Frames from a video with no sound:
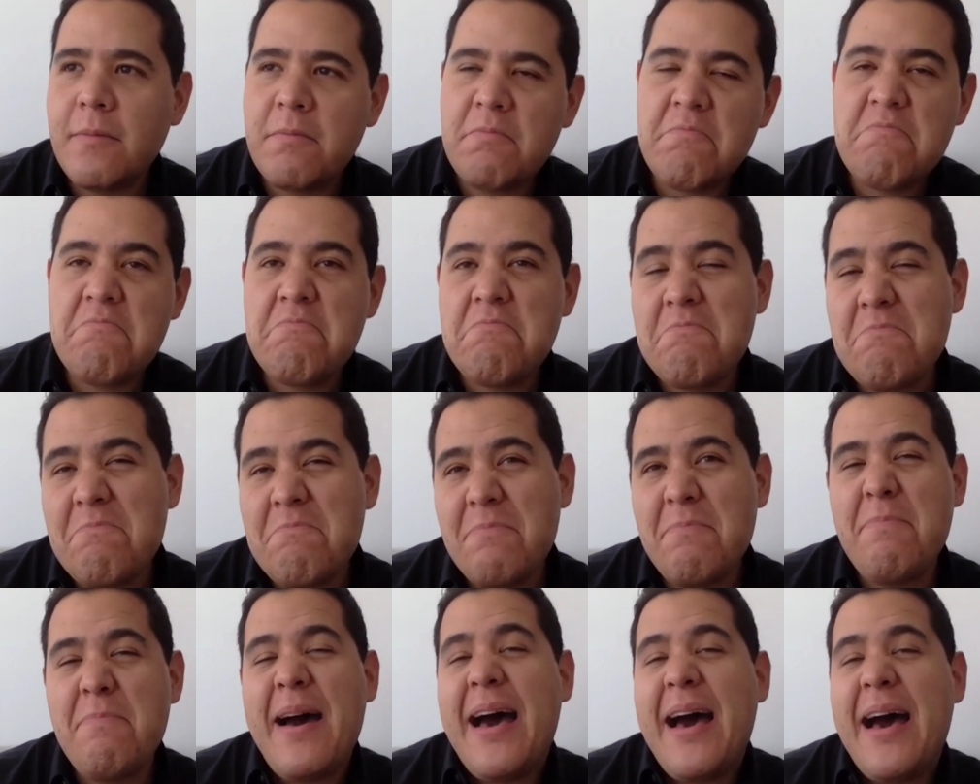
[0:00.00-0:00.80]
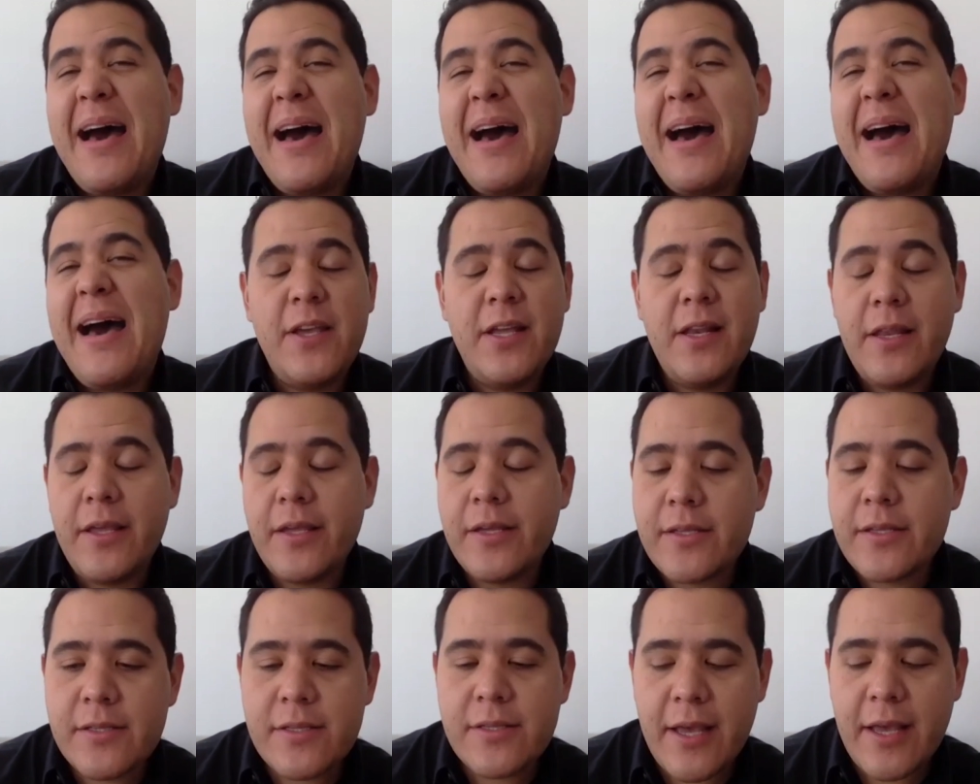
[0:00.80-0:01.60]
bad
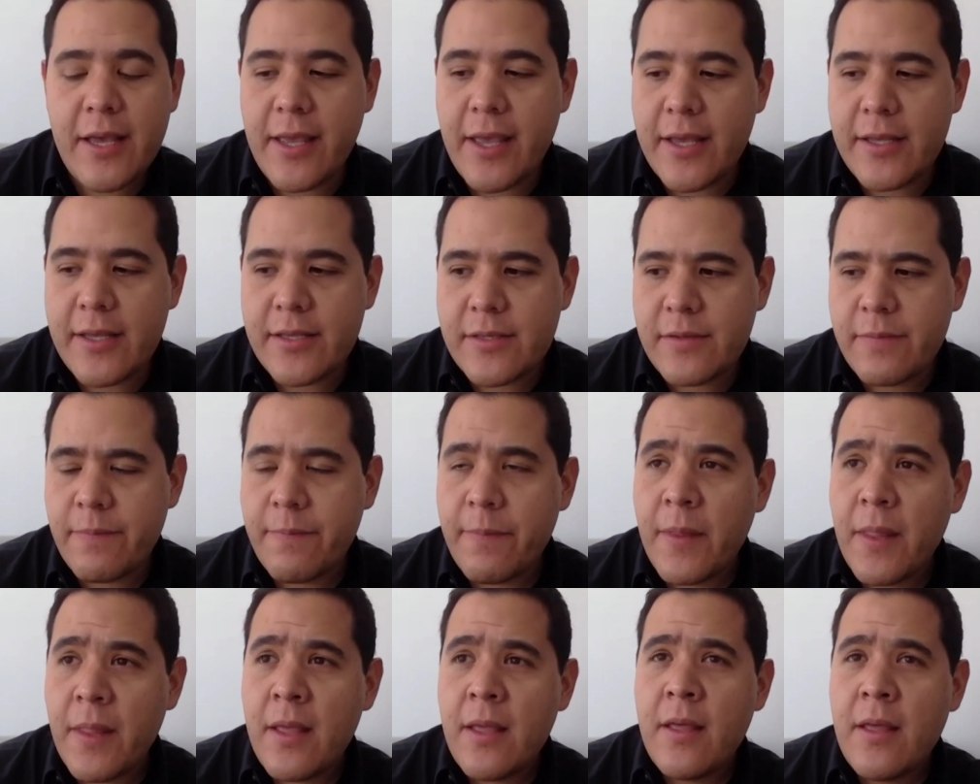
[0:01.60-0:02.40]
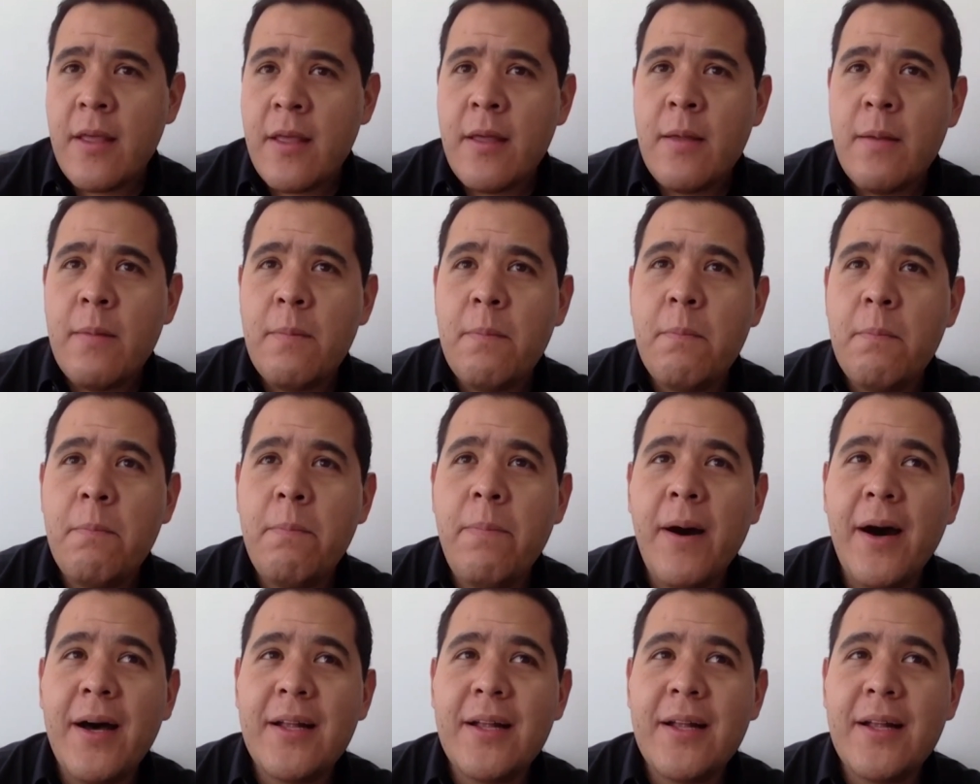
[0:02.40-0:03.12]
feelings, I guess. But